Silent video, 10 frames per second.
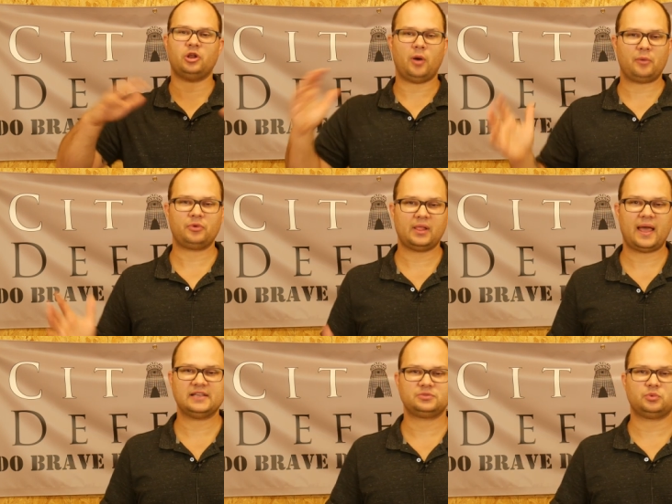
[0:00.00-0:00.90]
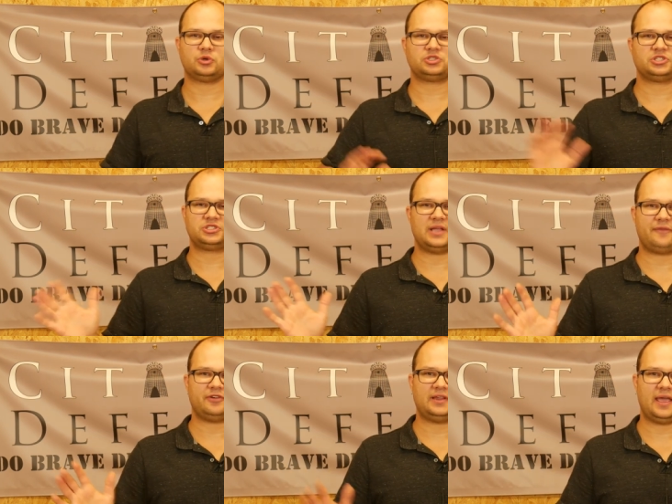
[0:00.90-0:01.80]
you know, I realize we're just
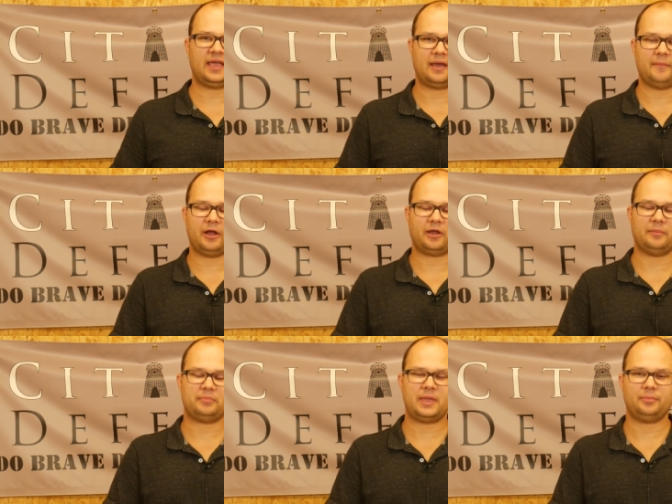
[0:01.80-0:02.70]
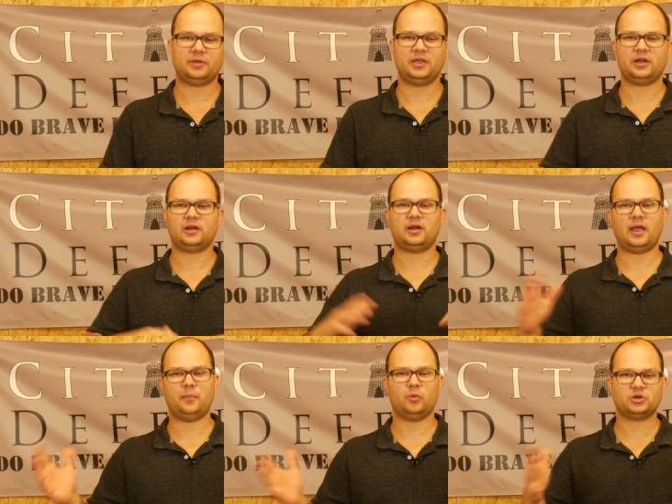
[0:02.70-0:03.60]
everyday American people
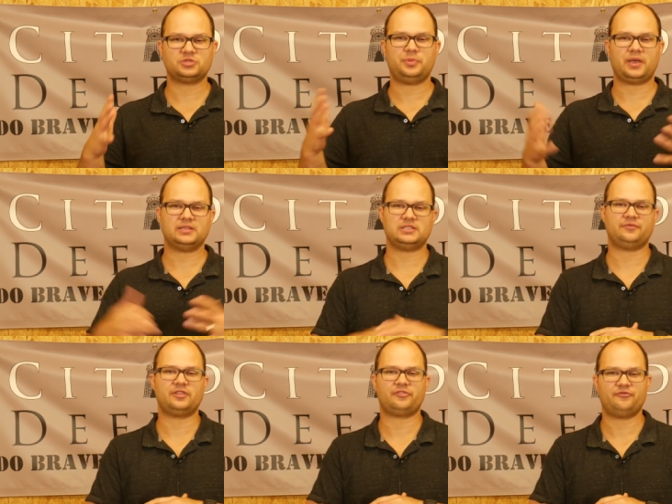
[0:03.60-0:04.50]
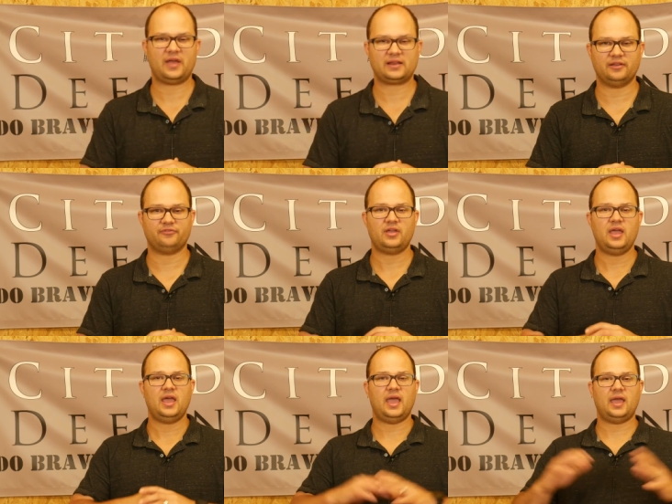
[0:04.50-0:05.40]
here and we're just picking stuff that's effective
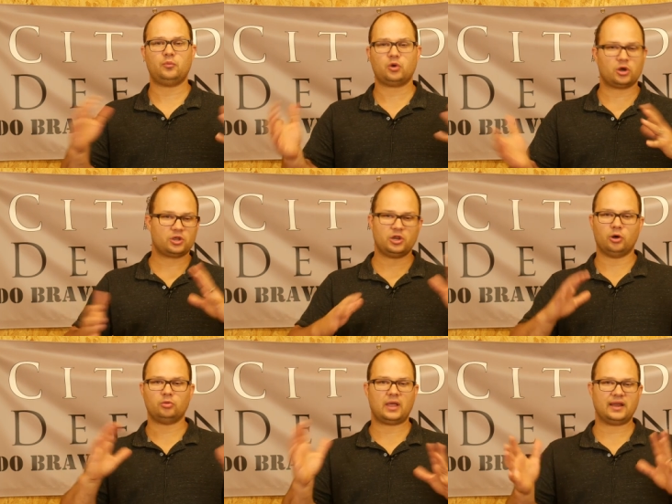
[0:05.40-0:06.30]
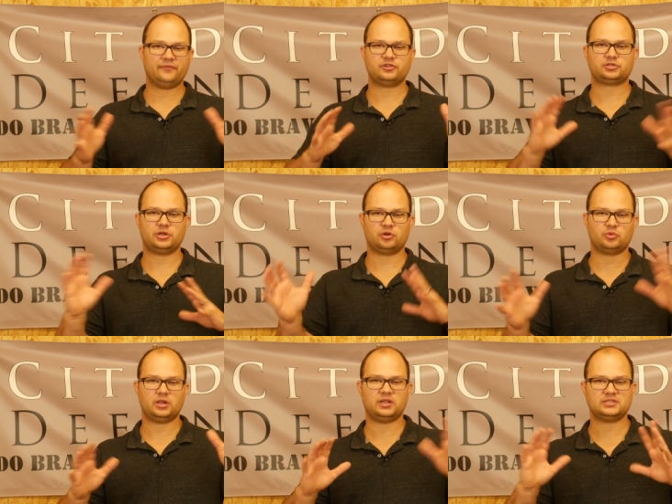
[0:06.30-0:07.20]
and we're, you know, light infantry,
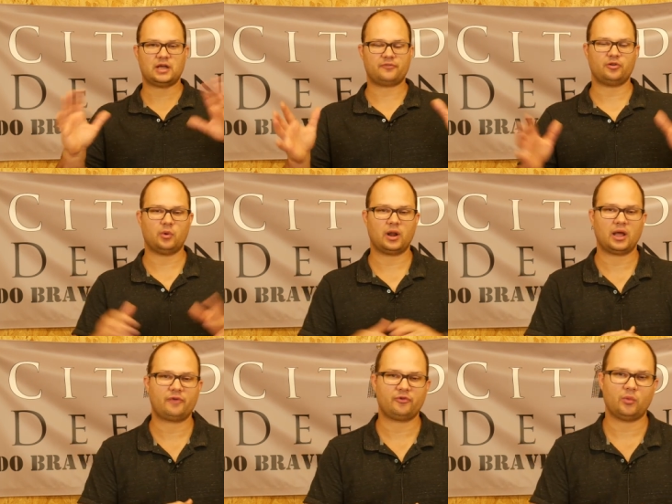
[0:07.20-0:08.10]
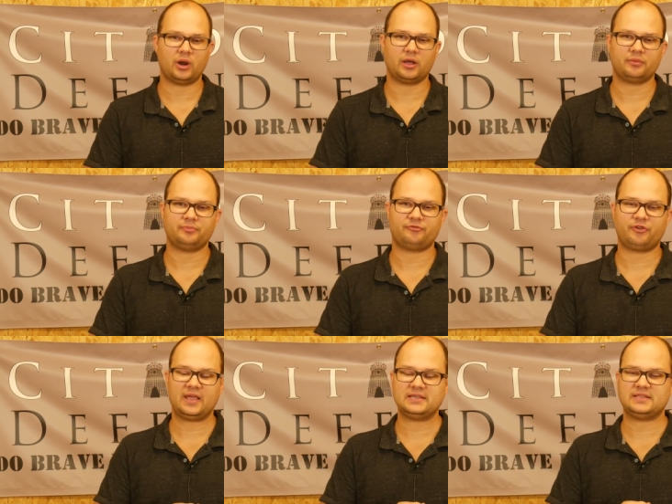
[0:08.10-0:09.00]
guerrillas, however you want to, however you want to
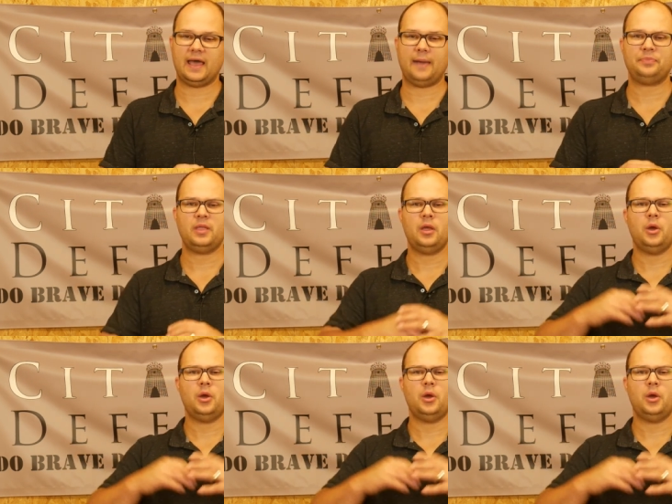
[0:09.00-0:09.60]
phrase that.